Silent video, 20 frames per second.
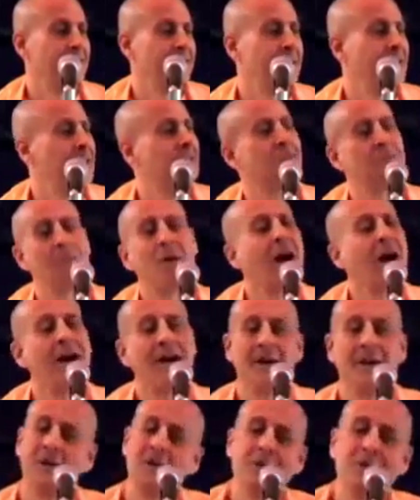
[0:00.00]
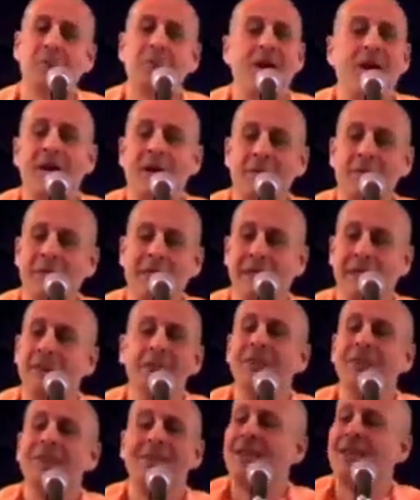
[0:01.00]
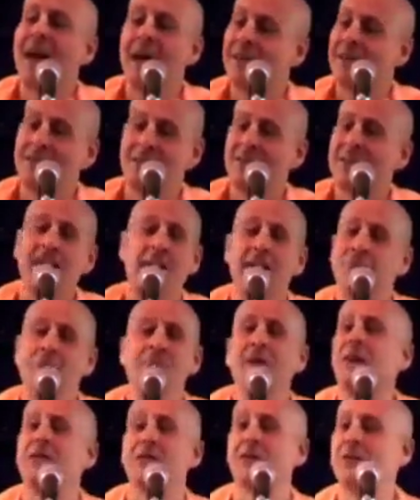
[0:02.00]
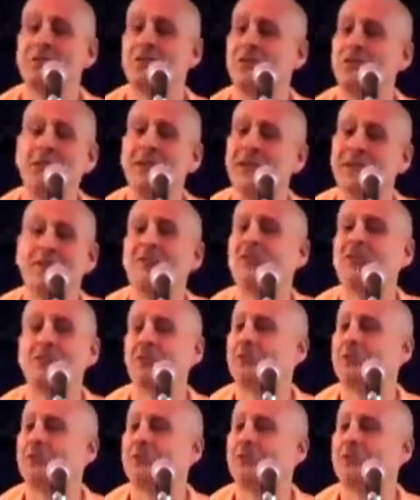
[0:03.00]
He smiled upon me. He was dancing. I fell at his feet and